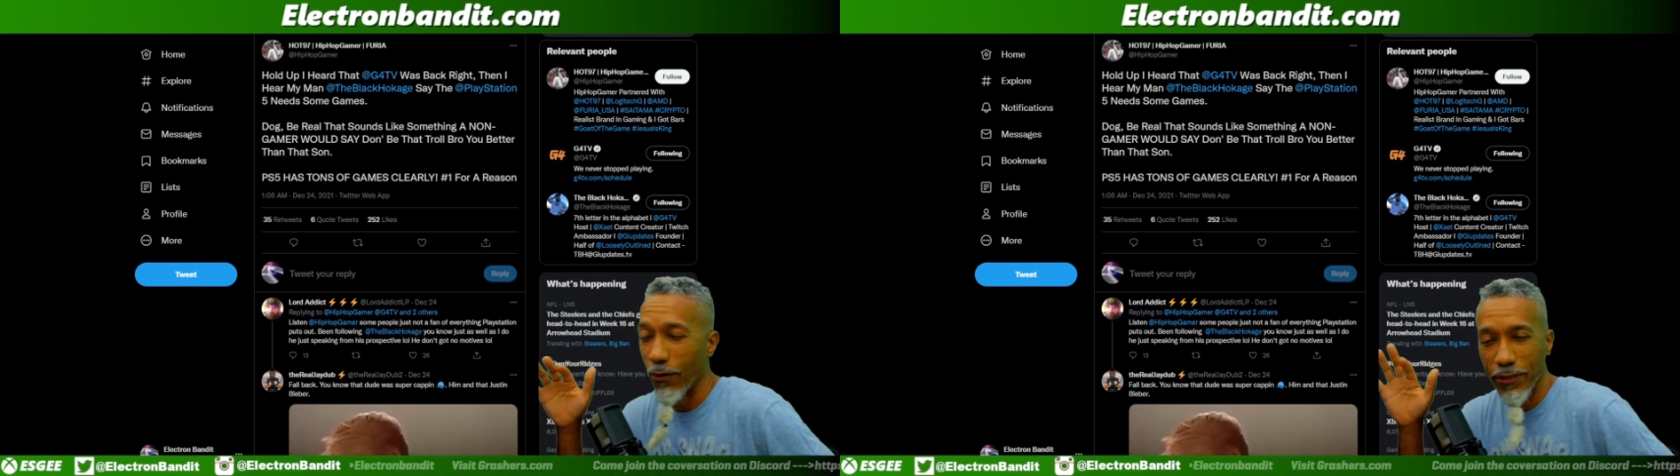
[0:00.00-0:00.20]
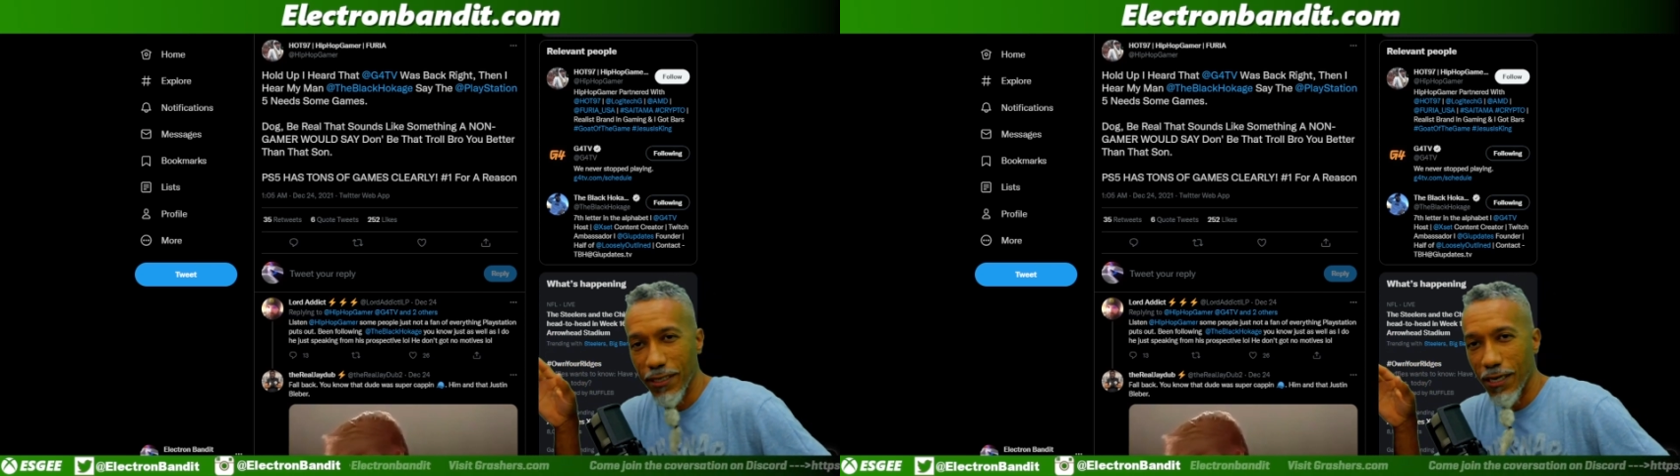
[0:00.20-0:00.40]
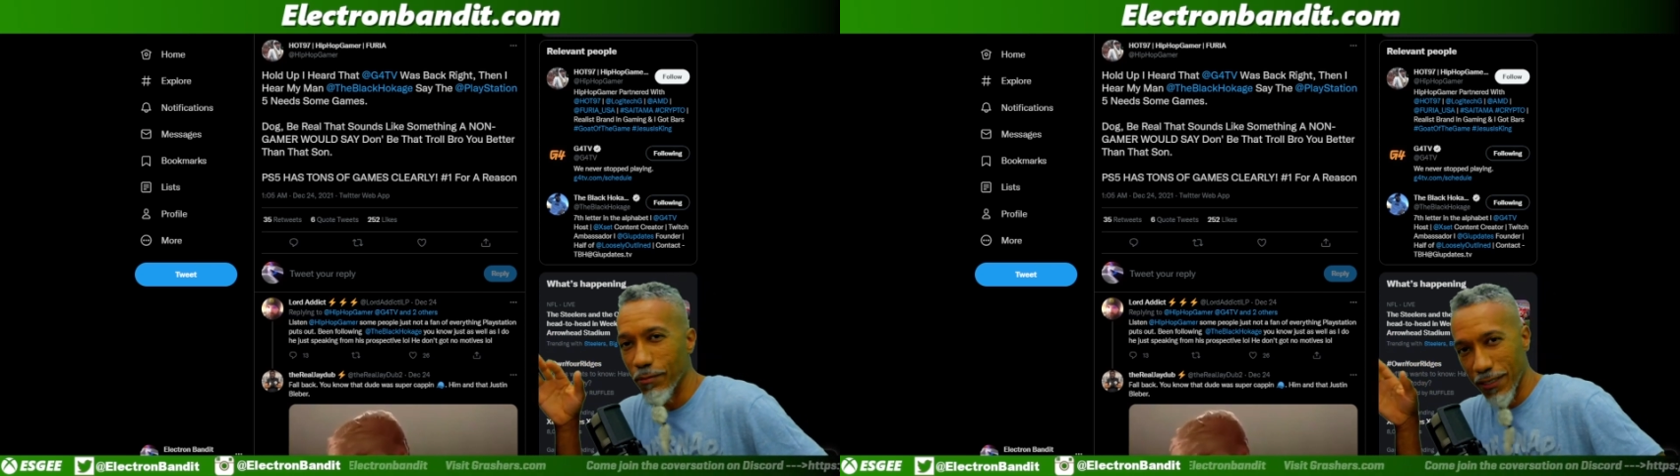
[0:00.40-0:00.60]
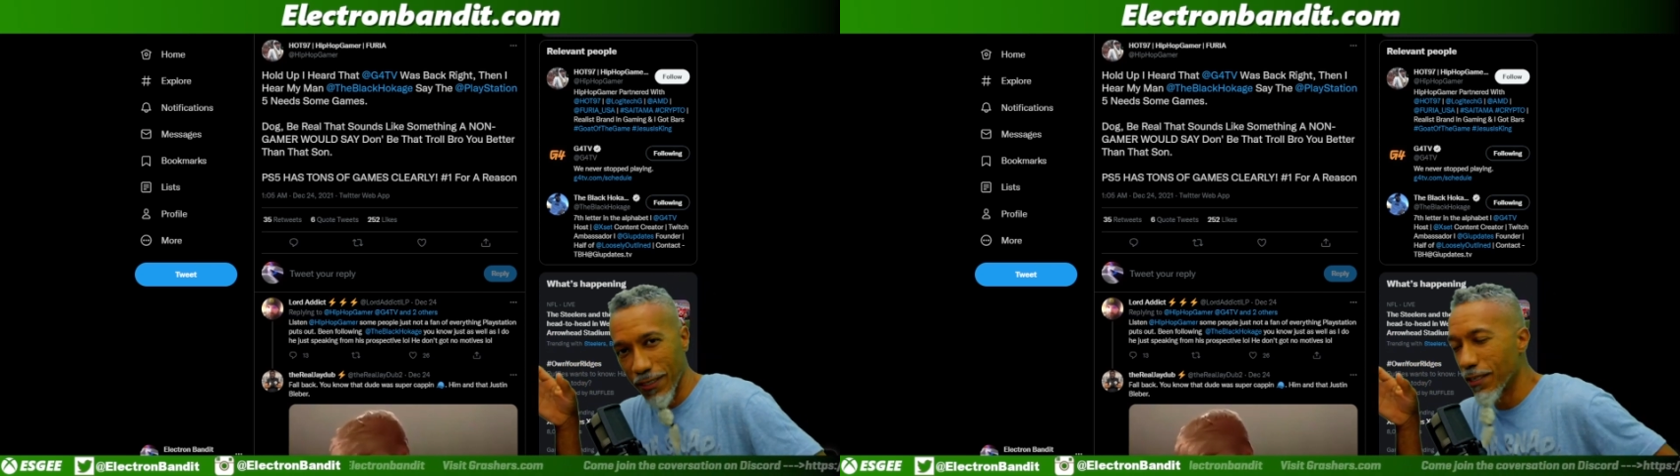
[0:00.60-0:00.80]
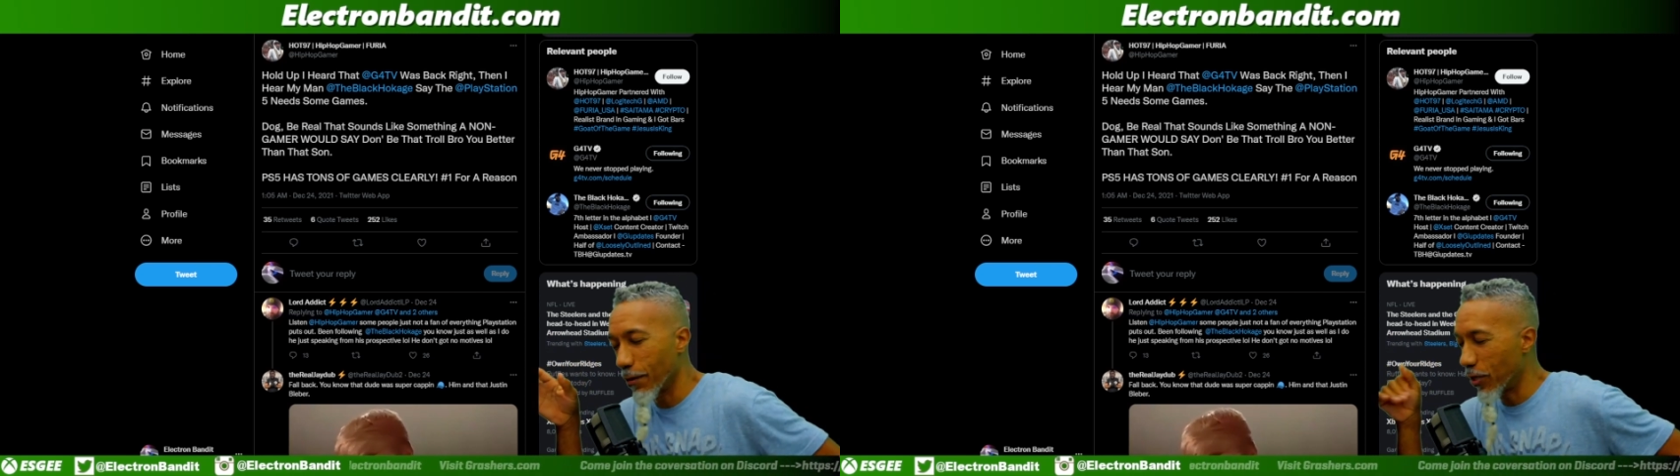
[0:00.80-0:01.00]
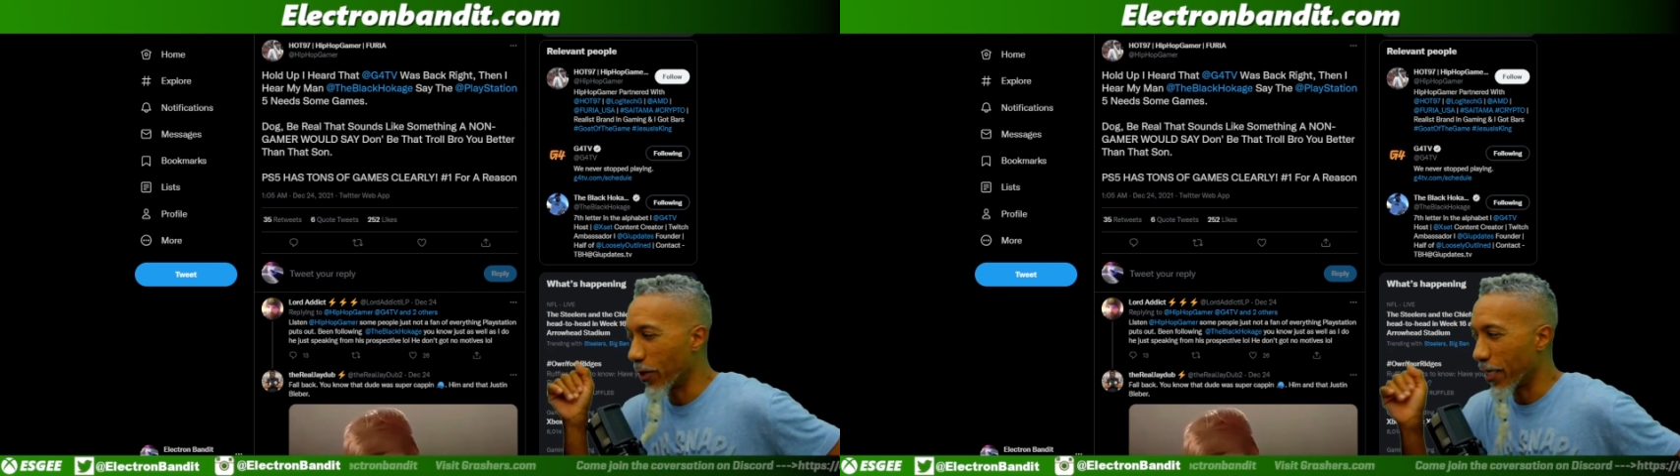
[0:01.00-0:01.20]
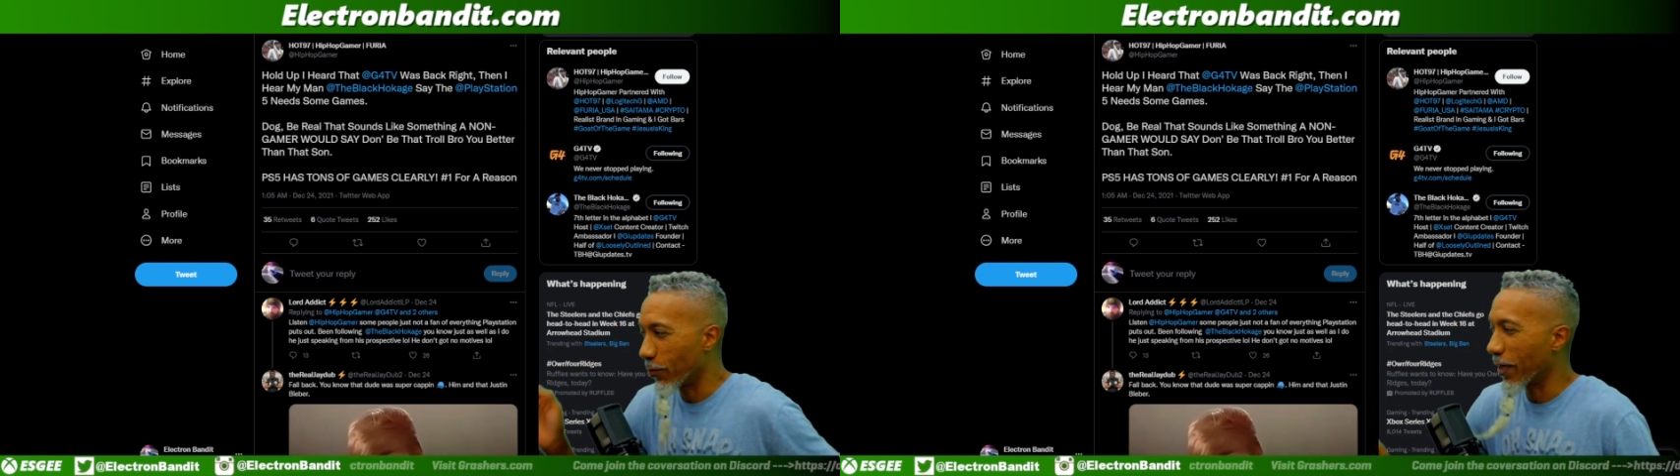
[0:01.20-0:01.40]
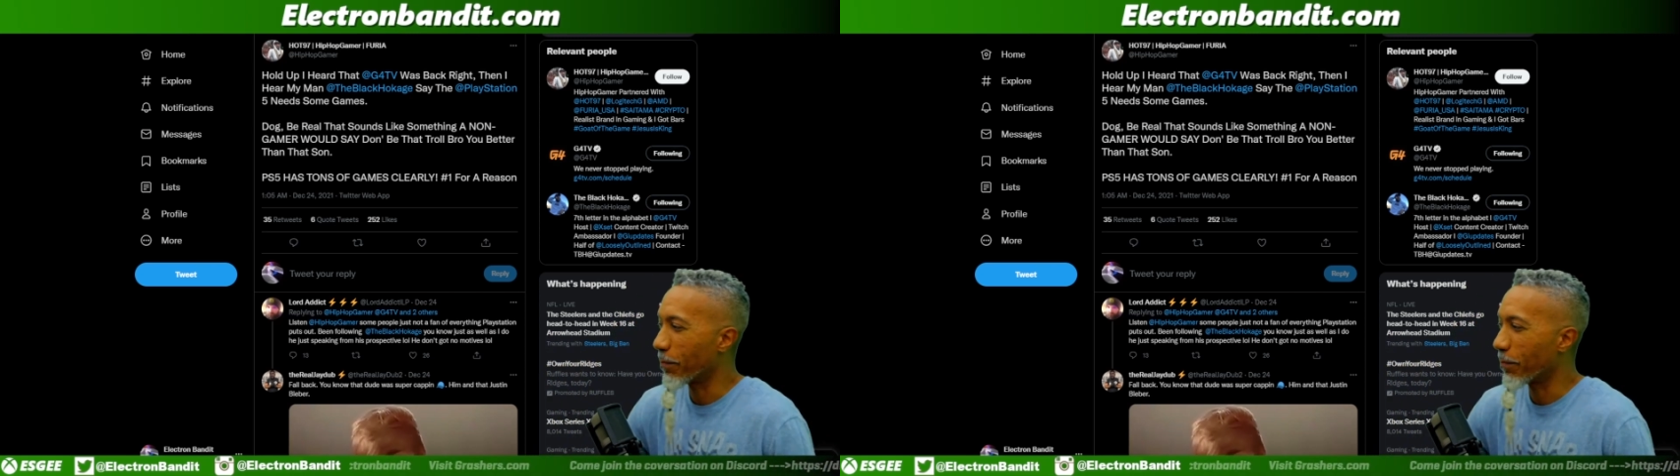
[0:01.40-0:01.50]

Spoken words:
I always say that, but this is going to be quickity quick.